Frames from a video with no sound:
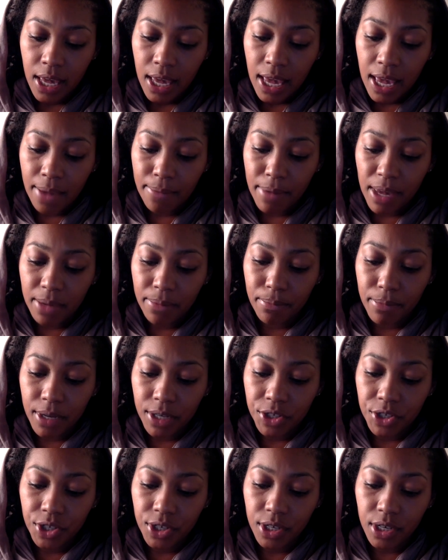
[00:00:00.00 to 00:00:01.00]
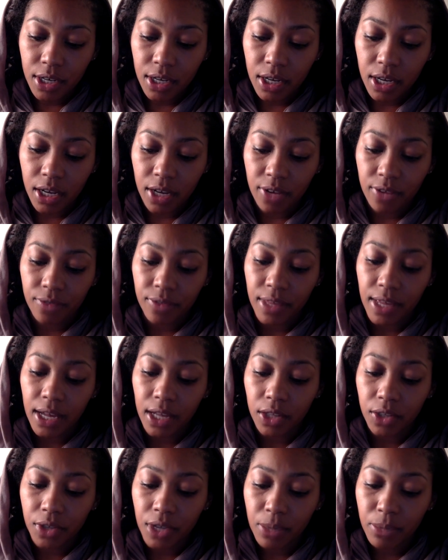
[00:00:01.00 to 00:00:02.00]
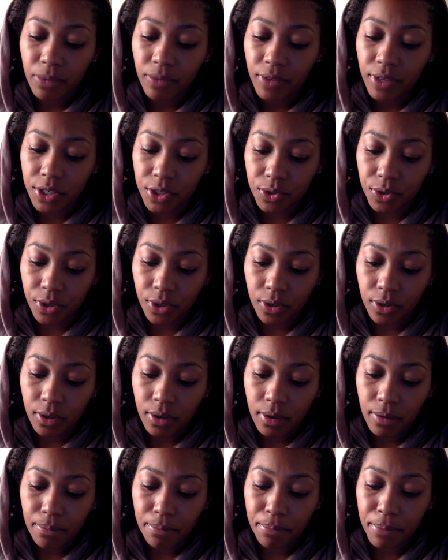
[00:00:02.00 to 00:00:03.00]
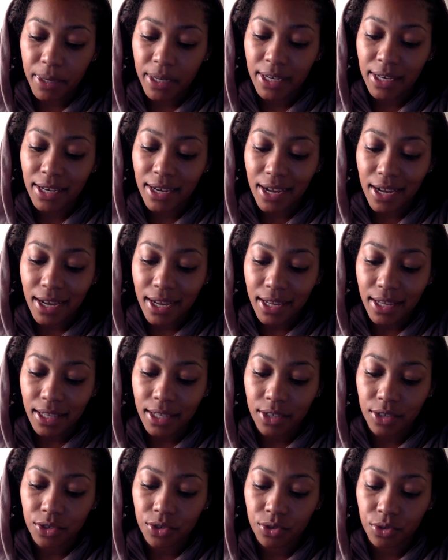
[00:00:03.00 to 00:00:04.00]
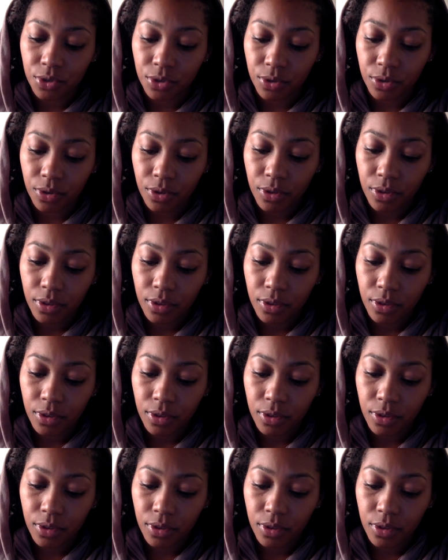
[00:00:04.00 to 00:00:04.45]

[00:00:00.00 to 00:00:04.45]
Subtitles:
and make mention of the Elohim of Israel, but not in truth,